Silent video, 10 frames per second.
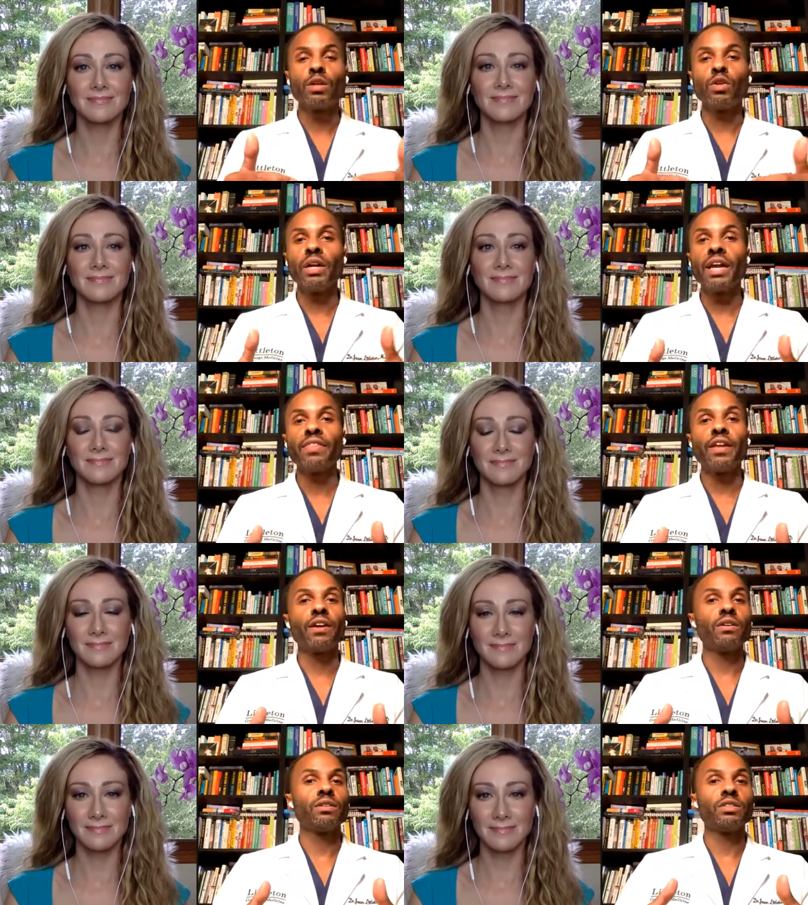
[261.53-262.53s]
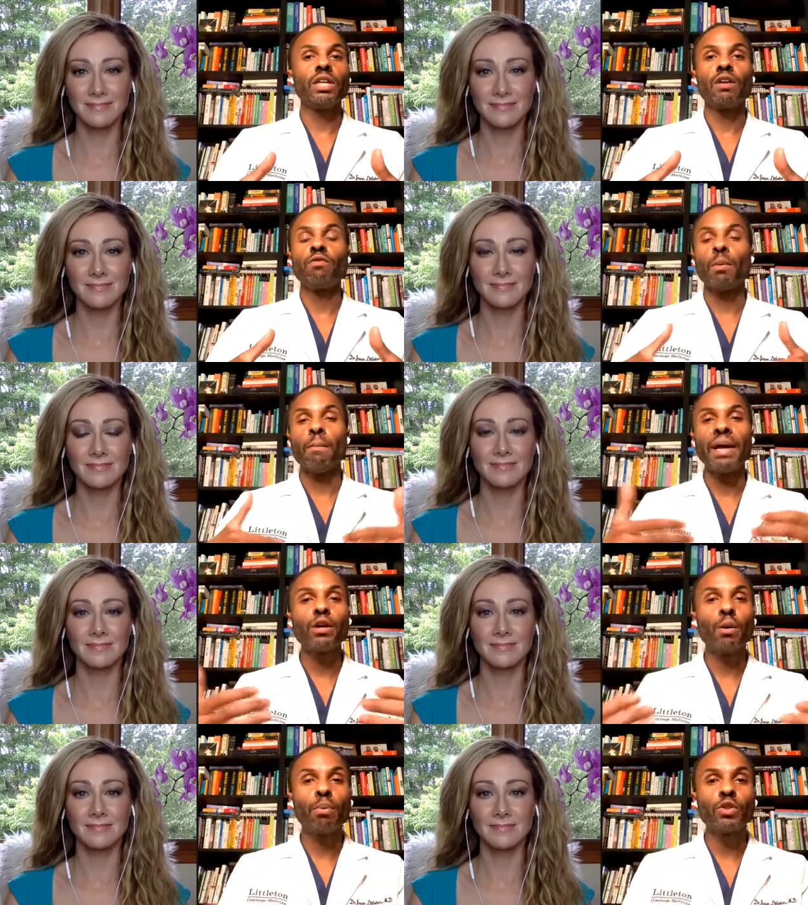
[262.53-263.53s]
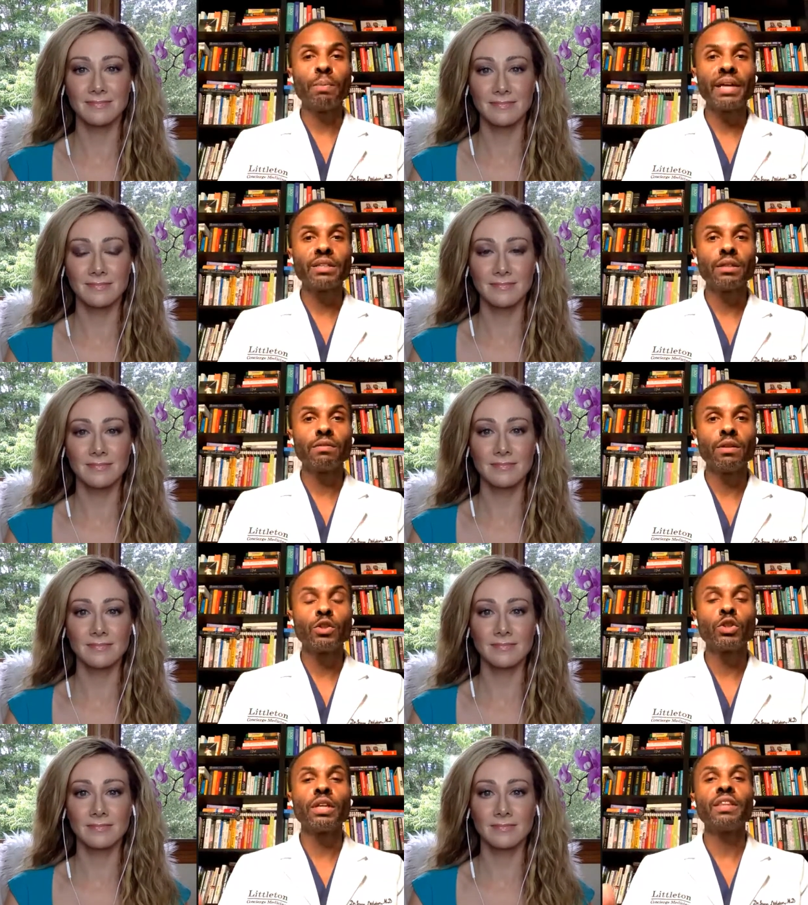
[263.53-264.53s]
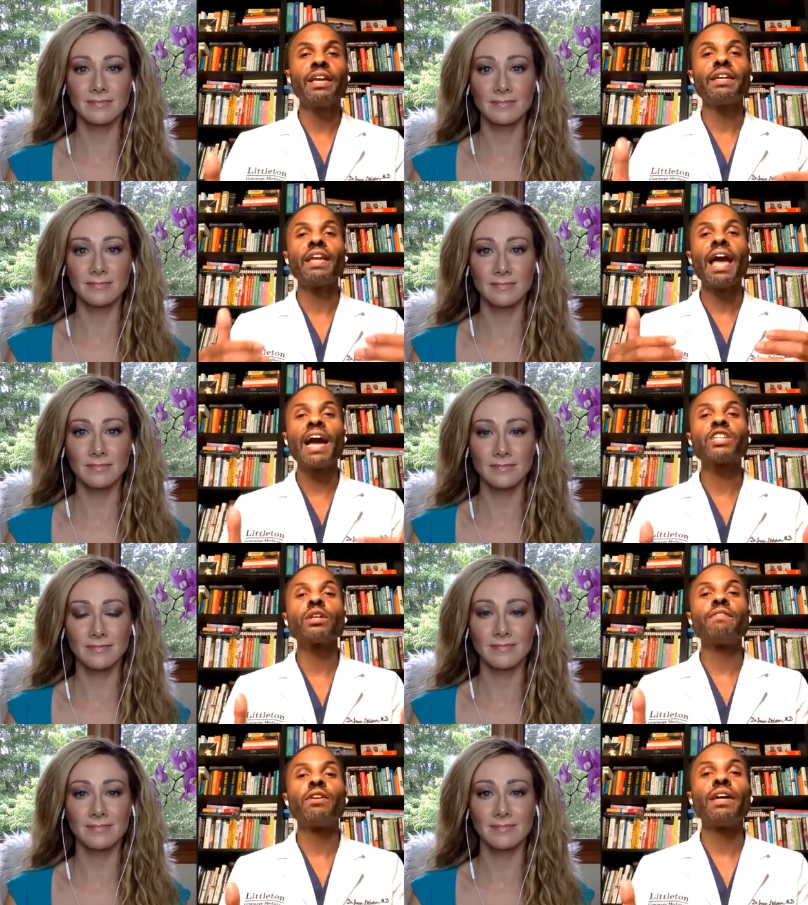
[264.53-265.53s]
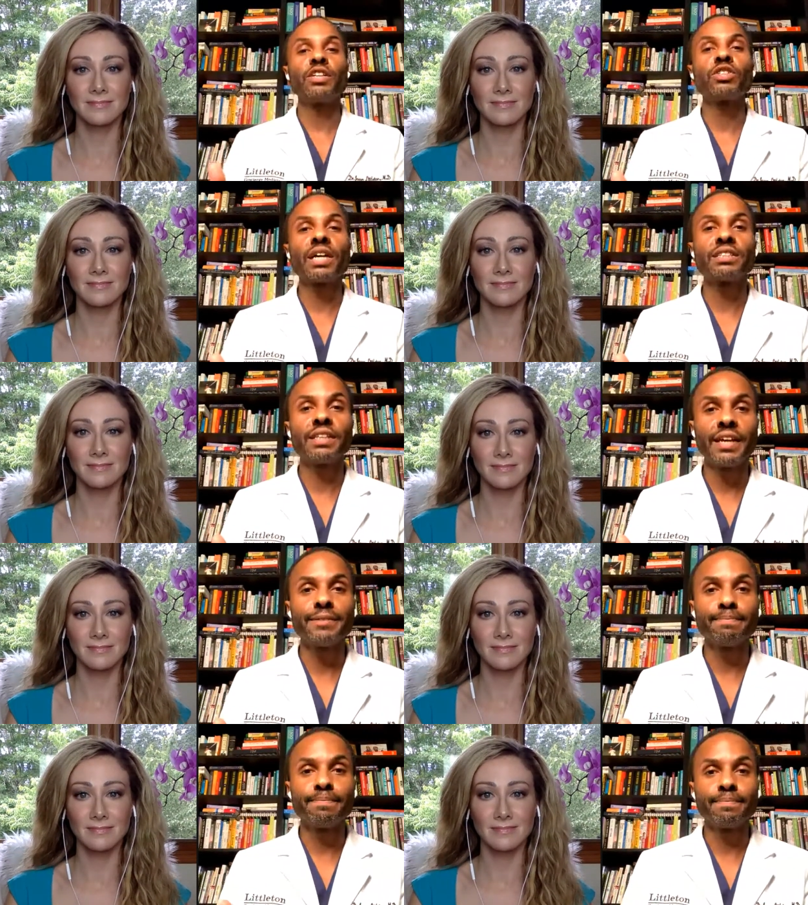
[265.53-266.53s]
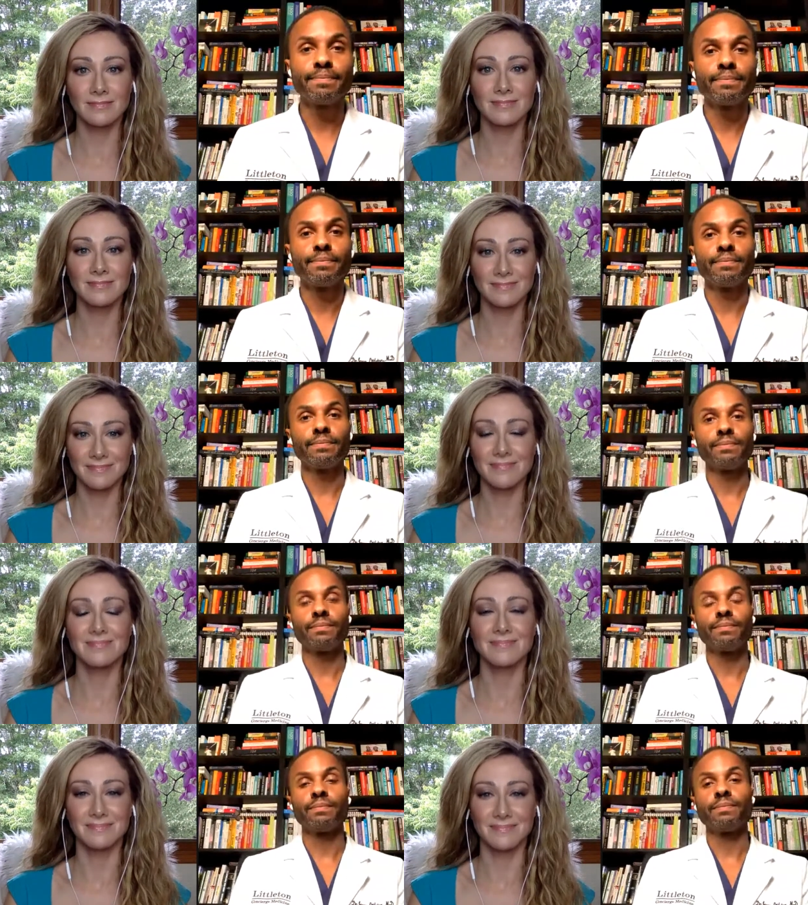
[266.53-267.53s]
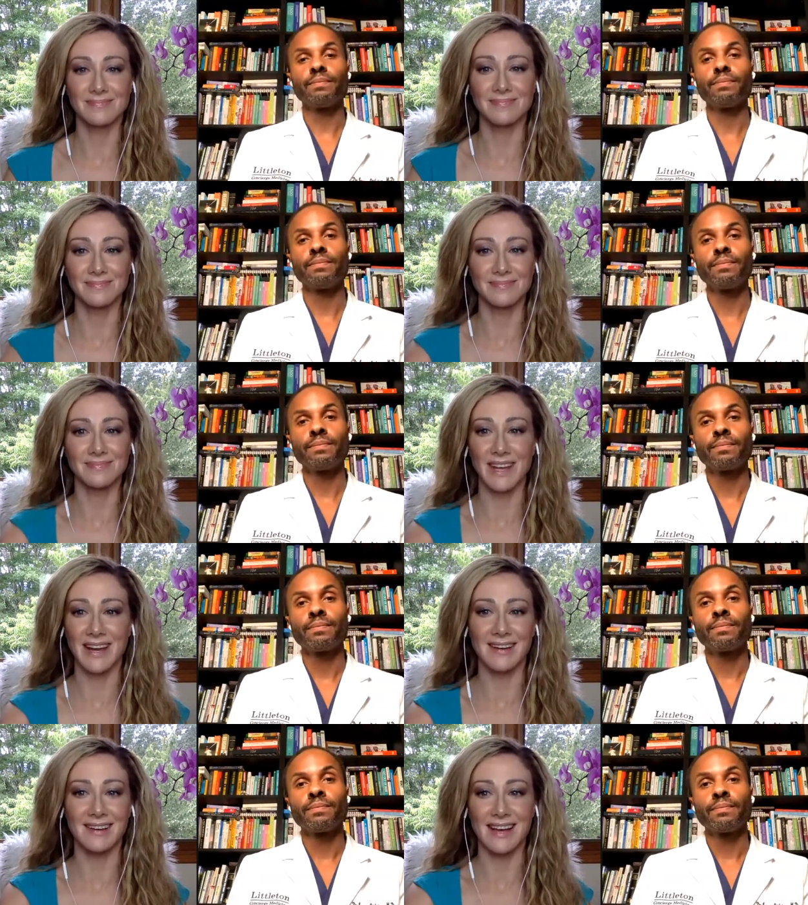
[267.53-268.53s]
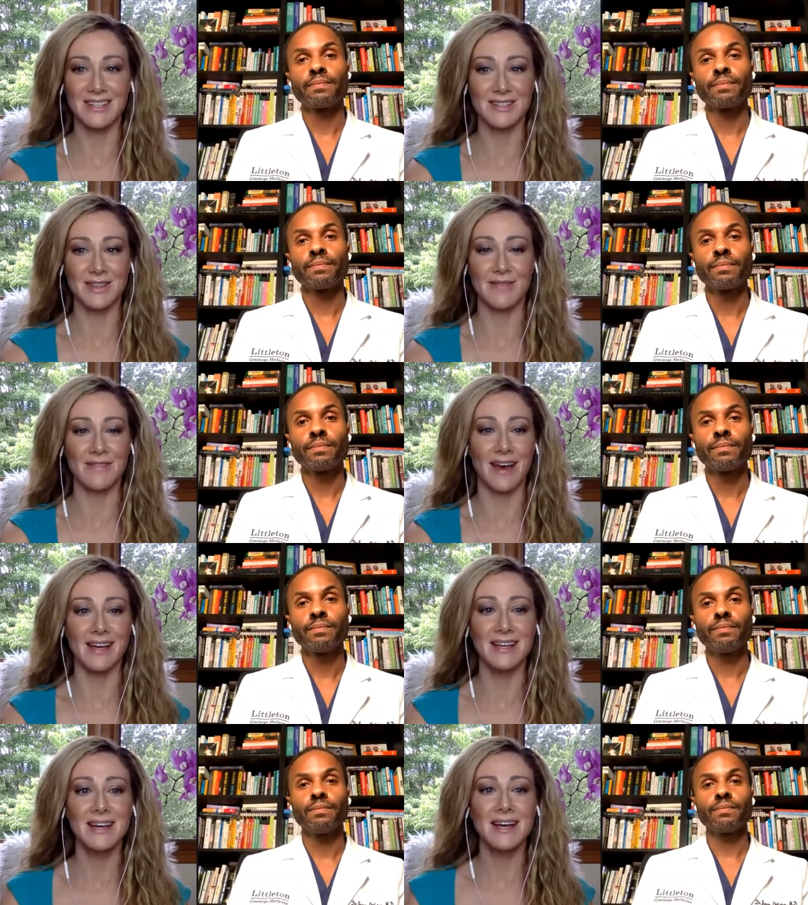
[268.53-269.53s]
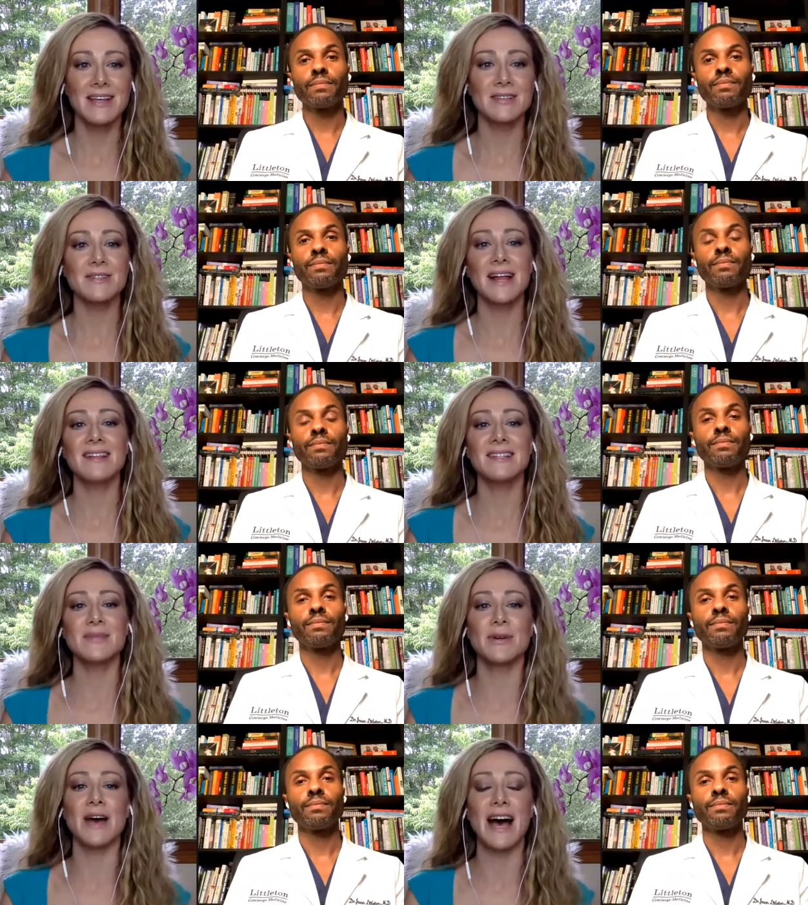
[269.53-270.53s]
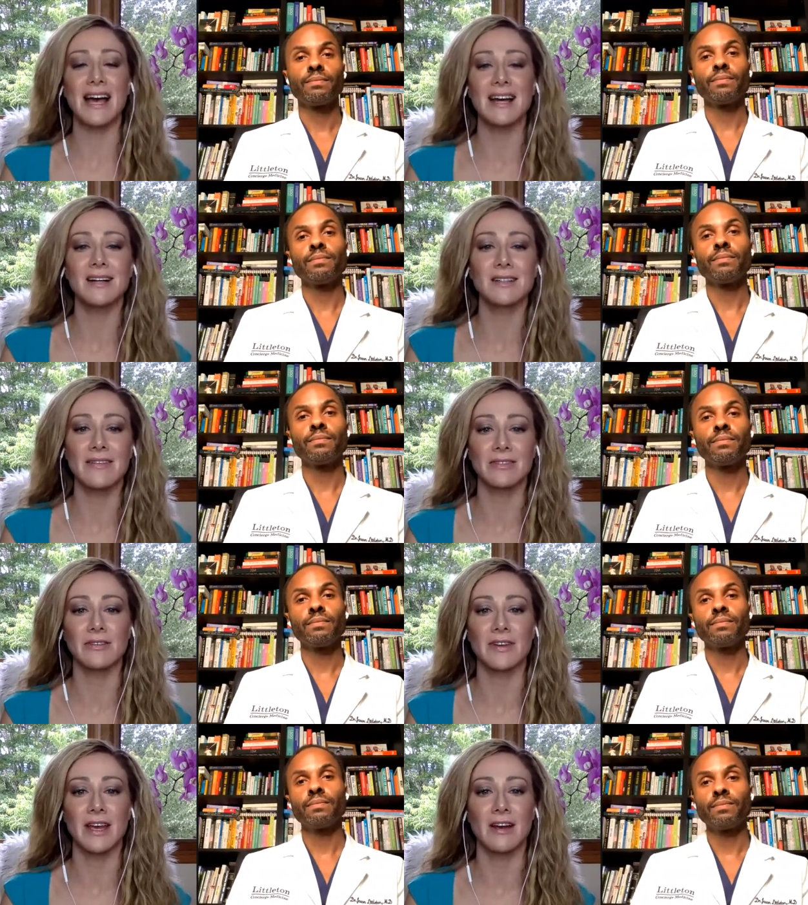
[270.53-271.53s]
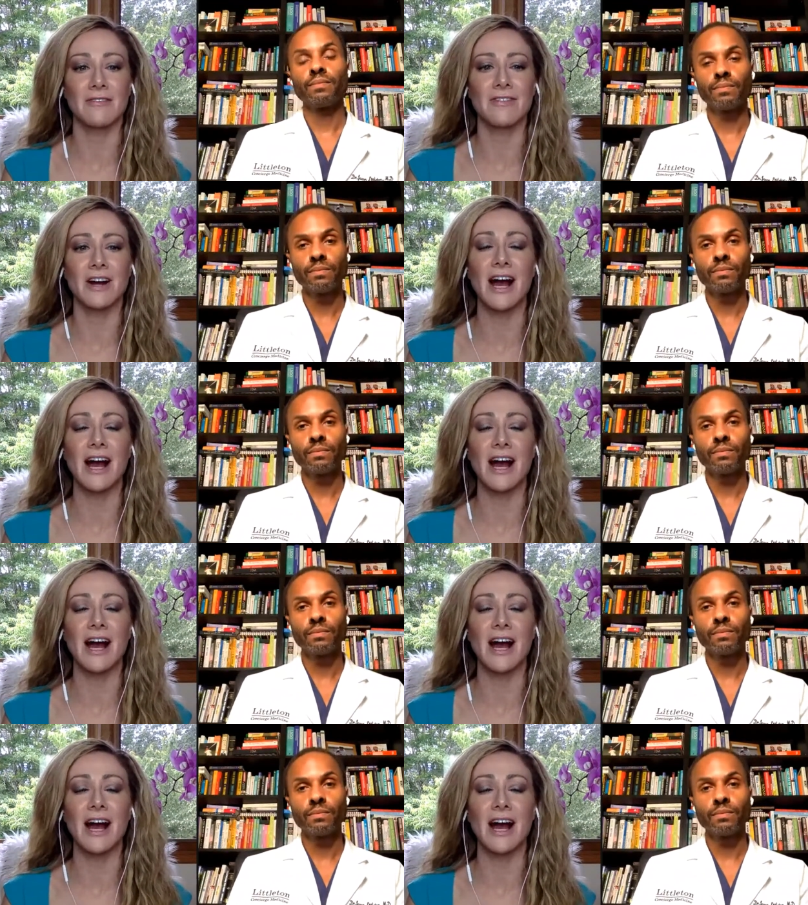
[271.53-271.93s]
Speaker 1: look at their self from a medical perspective so that they can actually feel energized again.
Speaker 2: Mm-hmm. Yeah, I just love that. So tell us about a higher level of care for a